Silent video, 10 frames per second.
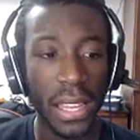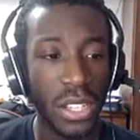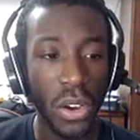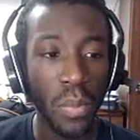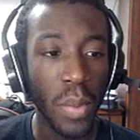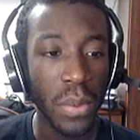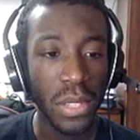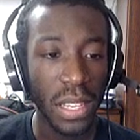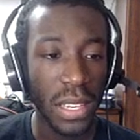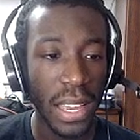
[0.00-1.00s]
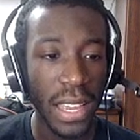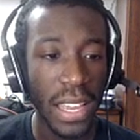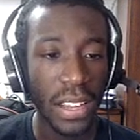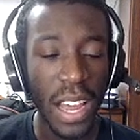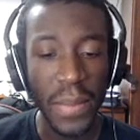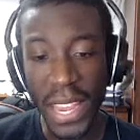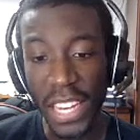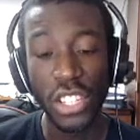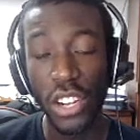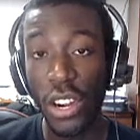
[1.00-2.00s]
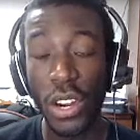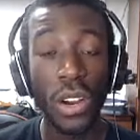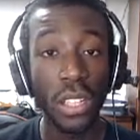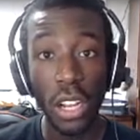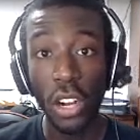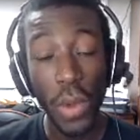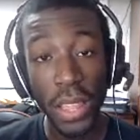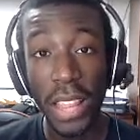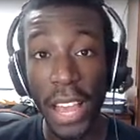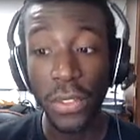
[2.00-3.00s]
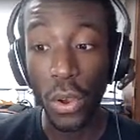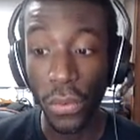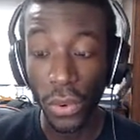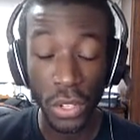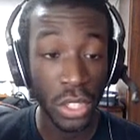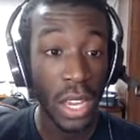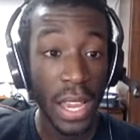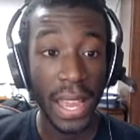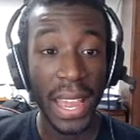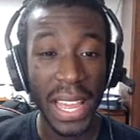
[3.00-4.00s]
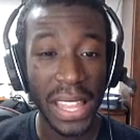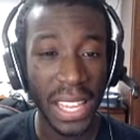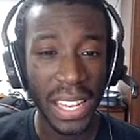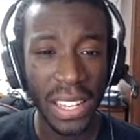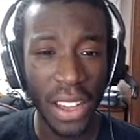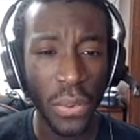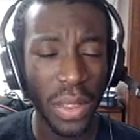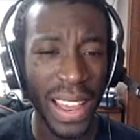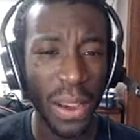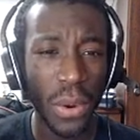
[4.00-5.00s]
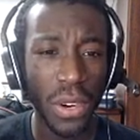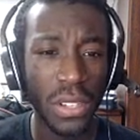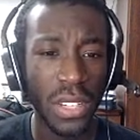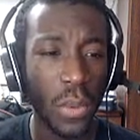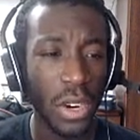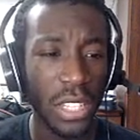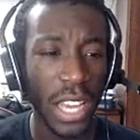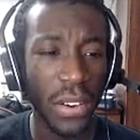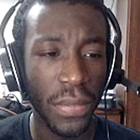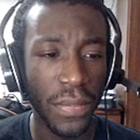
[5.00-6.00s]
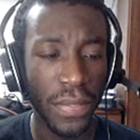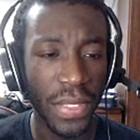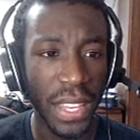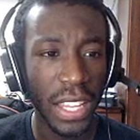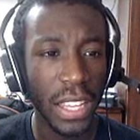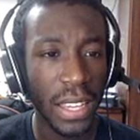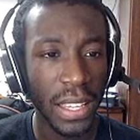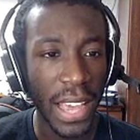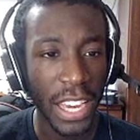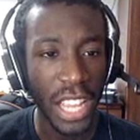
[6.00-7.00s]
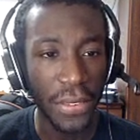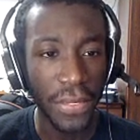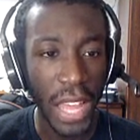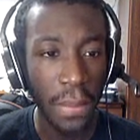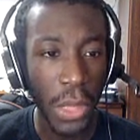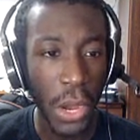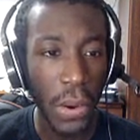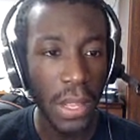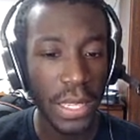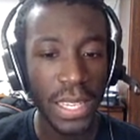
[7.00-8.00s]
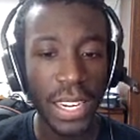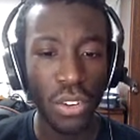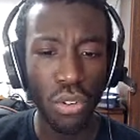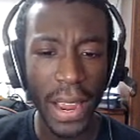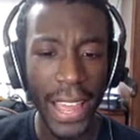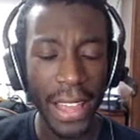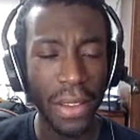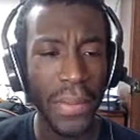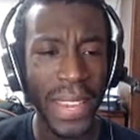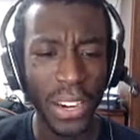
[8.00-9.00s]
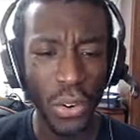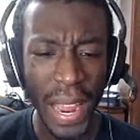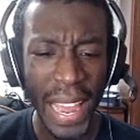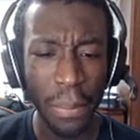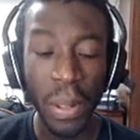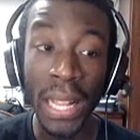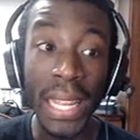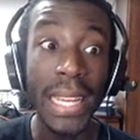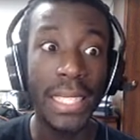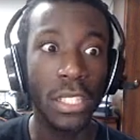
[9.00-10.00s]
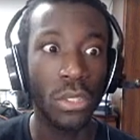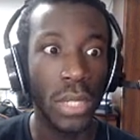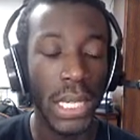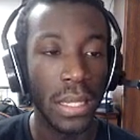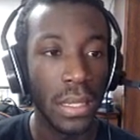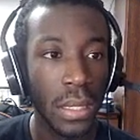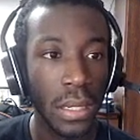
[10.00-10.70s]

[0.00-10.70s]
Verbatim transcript: So Bubbles can get healed up each turn along with leftovers, and then hopefully that works. That works out. Catch that flamethrower. Let's get a crit. Can we get a crit? Please get a crit.